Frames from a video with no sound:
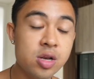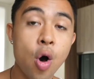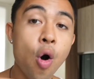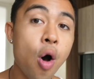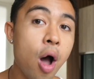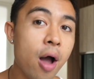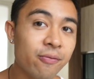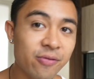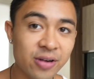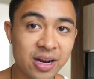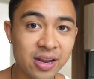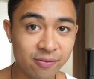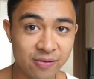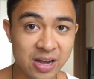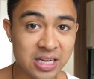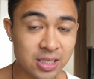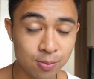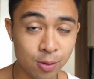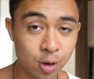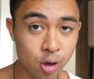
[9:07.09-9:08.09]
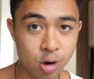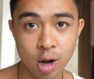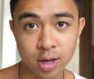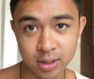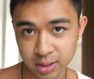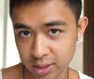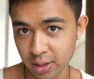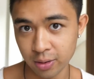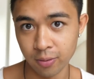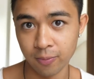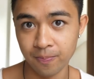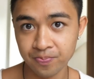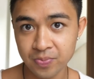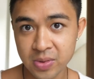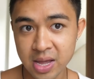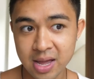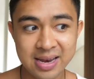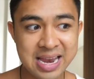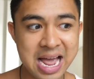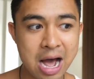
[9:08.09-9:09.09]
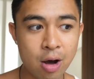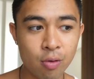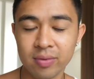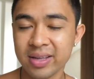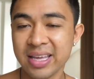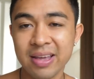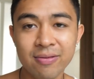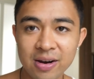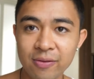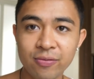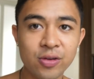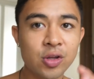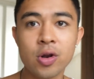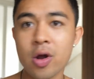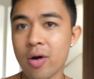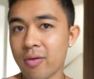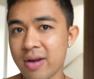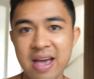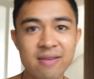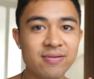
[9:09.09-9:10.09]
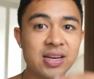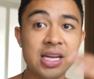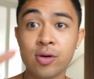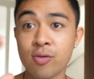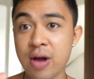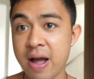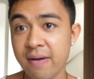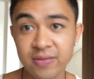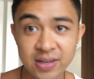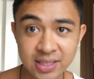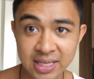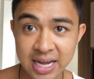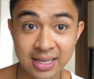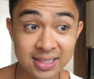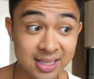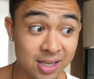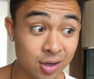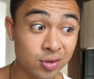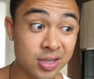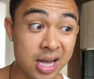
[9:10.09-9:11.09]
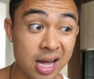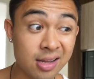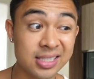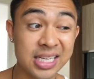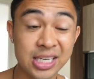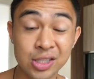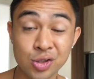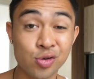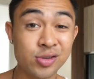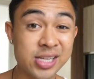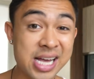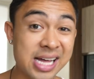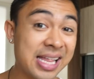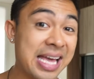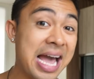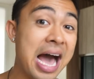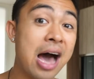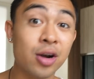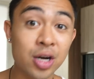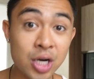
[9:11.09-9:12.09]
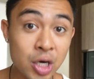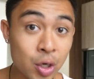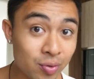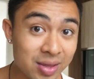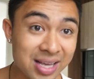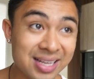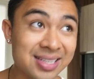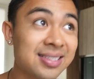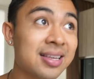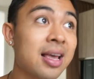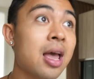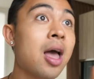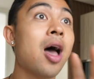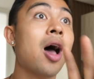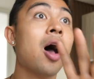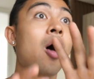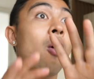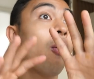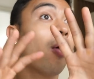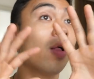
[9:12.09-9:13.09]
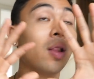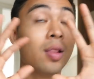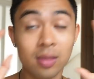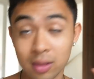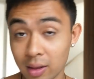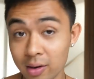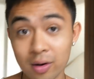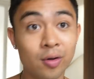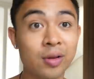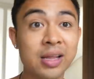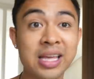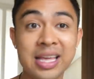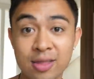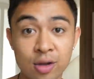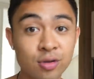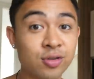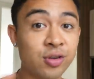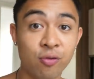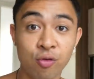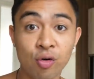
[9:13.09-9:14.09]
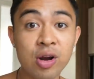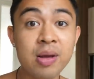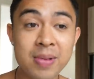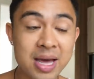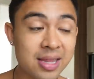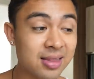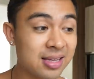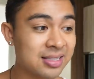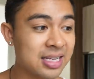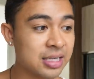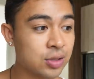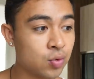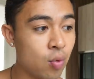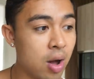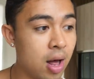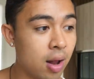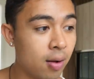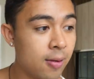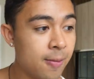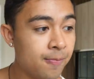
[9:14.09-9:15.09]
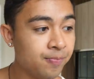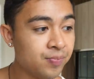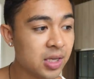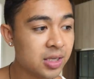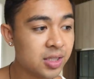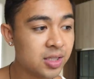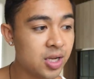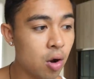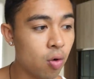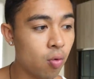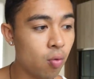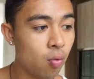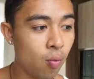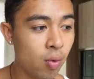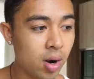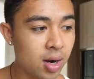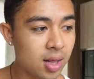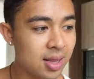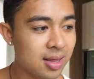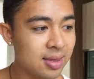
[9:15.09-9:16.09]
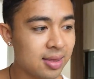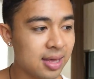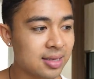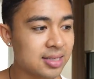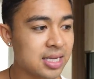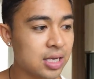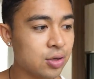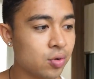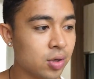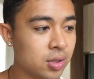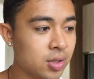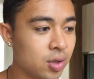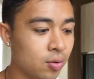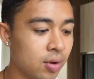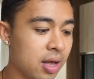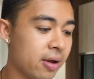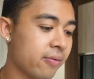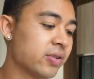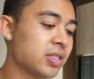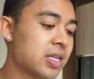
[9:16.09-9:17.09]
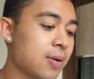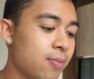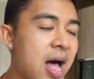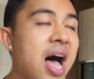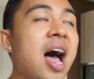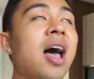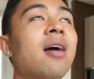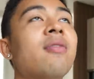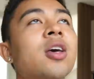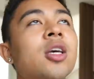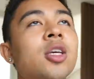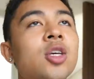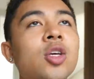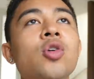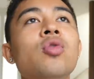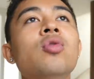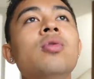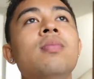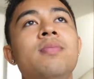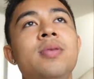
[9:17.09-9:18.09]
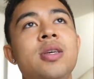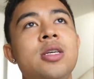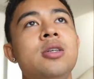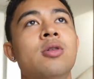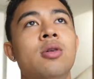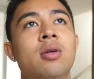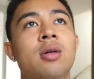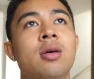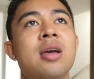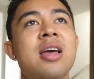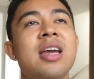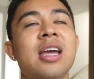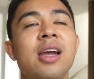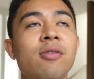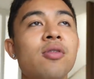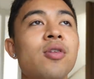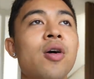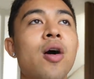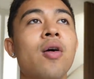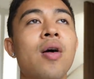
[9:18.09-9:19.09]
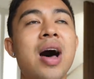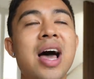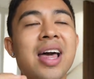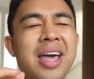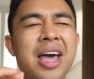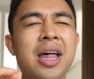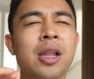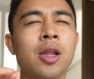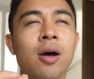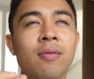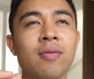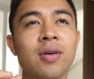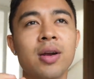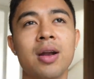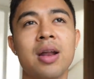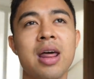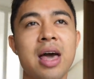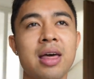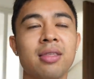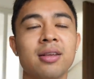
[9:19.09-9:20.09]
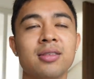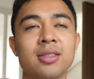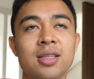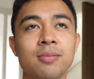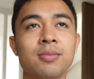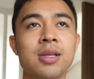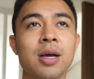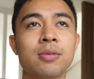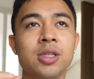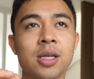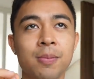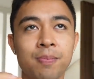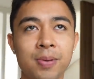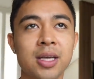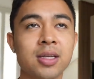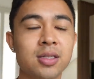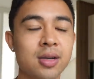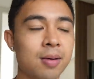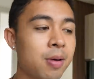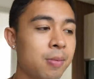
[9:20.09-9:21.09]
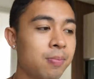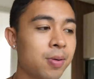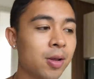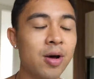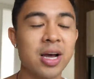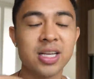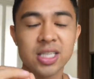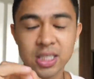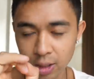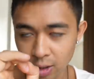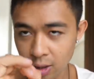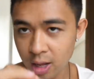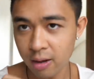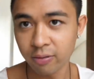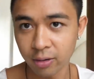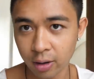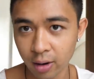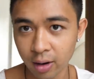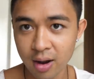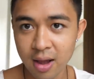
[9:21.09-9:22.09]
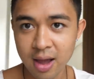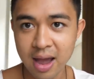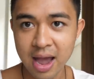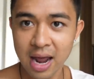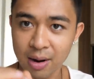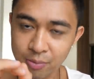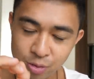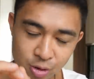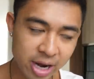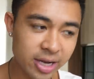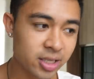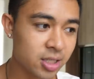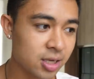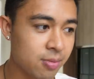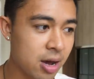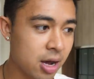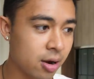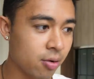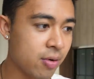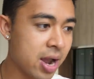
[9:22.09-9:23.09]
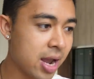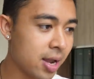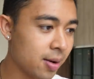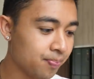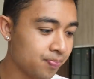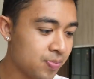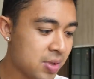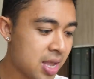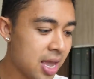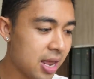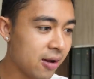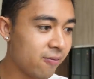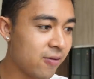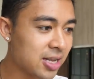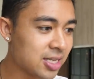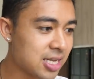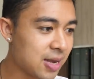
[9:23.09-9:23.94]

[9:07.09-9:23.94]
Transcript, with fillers: no upfront investment or cost to you. Now, even if you don't have any graphic design skills, I'll teach you exactly how to do this. Literally, there's free methods as well. So one of the things that you could do, like for example, I have a cute beagle. Even though like I love her to death and sometimes she pees on my pillow, I still love her and I'm crazy about it, right? If I